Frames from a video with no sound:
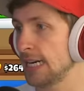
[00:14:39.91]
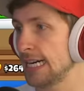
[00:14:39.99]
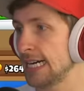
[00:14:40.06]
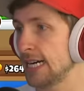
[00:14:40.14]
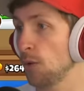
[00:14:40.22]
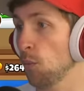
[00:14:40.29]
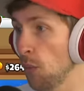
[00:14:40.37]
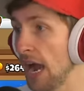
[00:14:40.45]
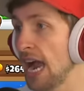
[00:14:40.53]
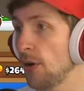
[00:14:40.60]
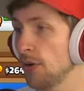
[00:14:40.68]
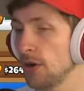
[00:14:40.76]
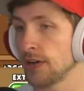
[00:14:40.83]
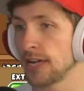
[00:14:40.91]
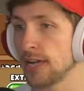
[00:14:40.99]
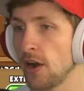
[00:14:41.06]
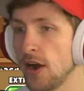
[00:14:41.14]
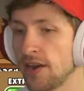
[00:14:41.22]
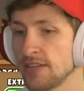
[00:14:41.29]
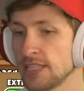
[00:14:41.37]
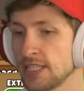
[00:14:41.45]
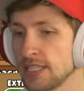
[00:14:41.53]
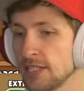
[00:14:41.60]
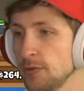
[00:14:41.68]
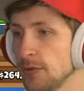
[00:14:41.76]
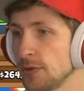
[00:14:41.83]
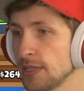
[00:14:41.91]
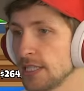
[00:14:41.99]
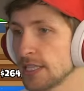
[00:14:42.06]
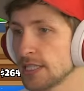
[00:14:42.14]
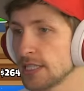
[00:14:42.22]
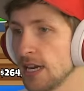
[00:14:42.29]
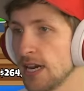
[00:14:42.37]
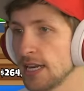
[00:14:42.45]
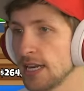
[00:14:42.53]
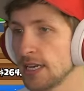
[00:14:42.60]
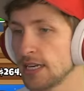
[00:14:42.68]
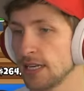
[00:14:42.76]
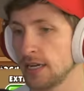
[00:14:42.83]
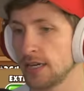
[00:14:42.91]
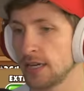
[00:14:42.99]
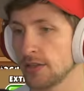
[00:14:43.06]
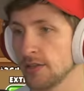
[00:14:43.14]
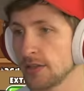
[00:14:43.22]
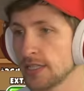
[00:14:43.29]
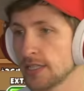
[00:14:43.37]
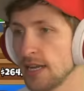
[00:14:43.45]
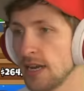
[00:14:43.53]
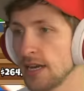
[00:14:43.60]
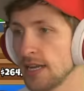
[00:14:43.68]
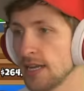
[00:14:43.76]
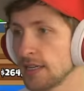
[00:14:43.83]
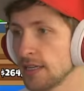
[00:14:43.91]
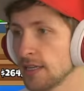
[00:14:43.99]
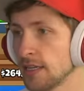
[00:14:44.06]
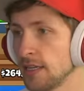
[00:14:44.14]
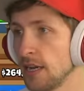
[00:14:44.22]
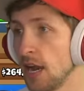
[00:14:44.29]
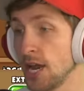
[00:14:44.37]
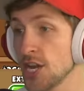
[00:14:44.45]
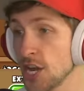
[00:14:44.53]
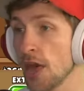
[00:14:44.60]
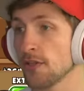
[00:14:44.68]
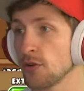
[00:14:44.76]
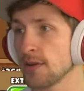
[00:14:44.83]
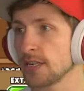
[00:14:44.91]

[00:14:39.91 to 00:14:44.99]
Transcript: Uh, wow, okay, obviously we want the exotic, another exotic, another